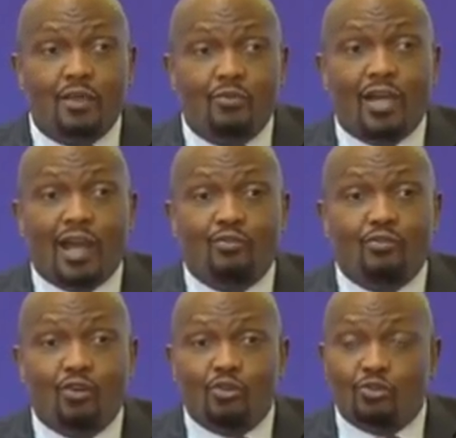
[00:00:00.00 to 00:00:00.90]
We have to
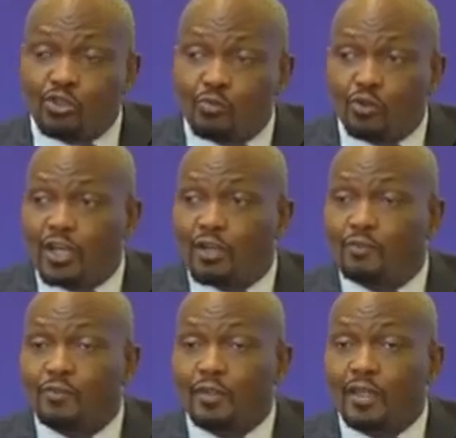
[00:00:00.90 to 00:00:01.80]
go cross-border,
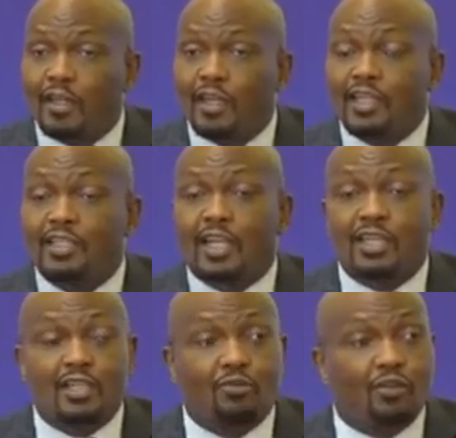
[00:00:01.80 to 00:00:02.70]

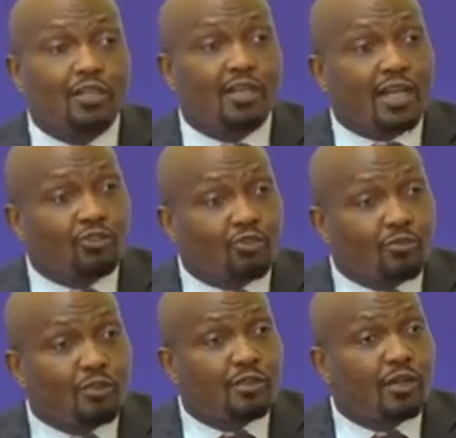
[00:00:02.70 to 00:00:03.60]
integrate with
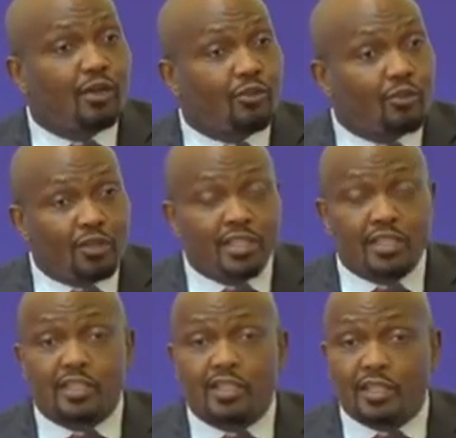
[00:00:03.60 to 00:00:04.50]
customs
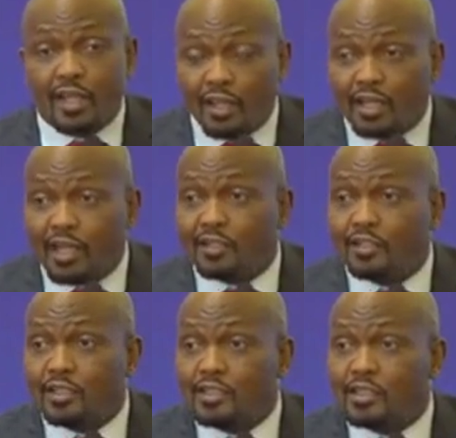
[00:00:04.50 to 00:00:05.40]
authorities in other
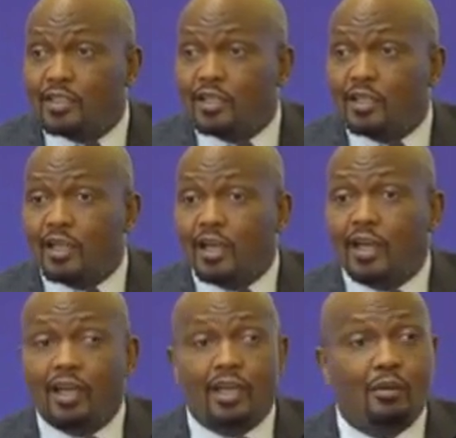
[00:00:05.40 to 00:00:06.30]
countries,
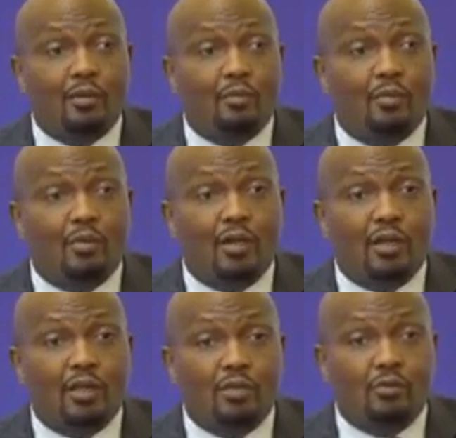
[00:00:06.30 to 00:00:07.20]

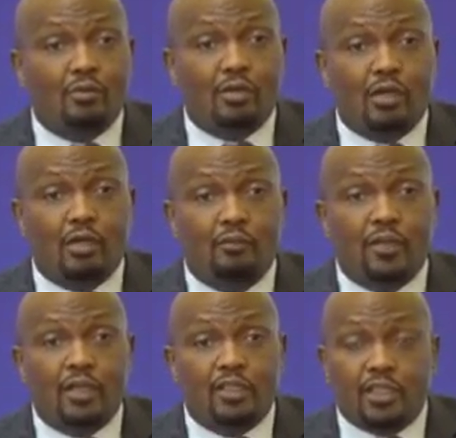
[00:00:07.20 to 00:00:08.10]

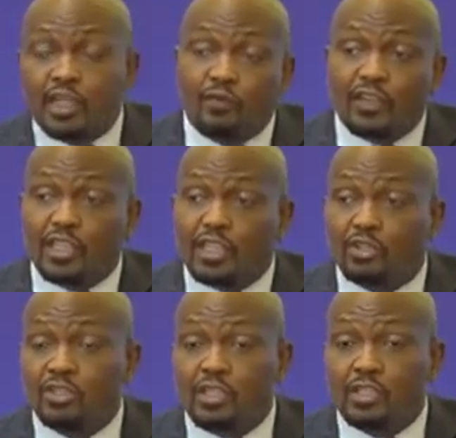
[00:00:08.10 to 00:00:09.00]
trade
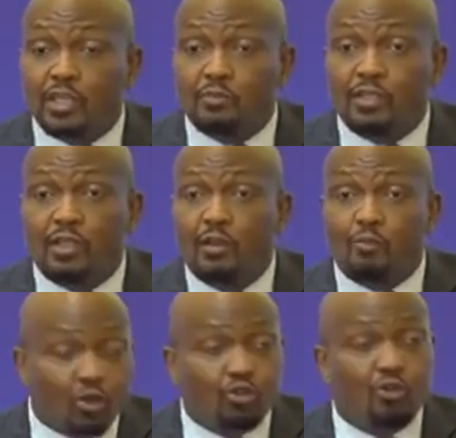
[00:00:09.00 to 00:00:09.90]
facilitation systems,
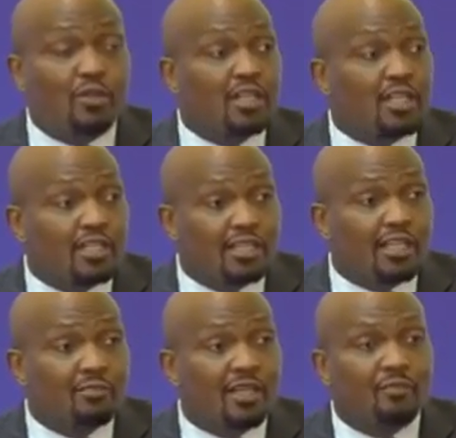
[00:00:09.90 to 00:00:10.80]
port community
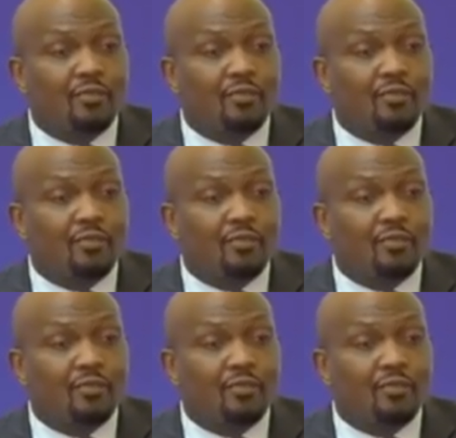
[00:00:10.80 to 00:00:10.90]
systems,